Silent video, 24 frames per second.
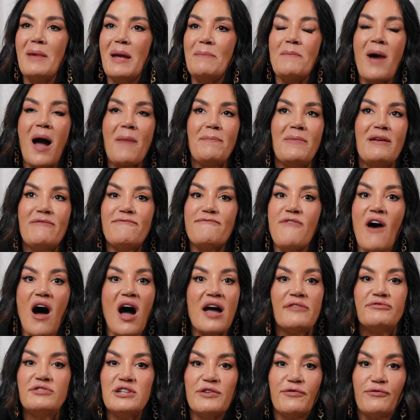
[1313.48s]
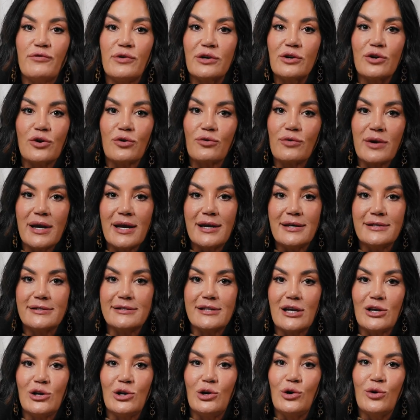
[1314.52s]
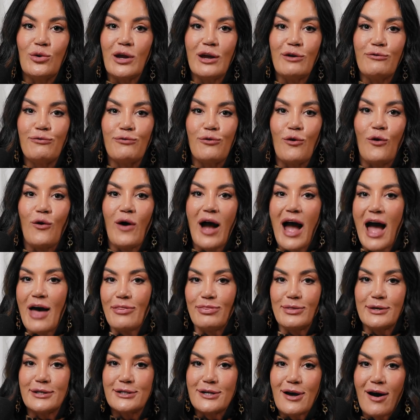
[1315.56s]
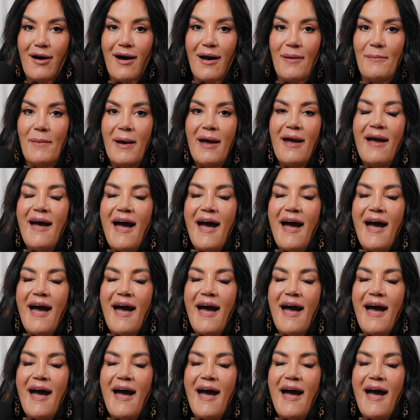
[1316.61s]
might be 5 different careers that you're looking for at the time.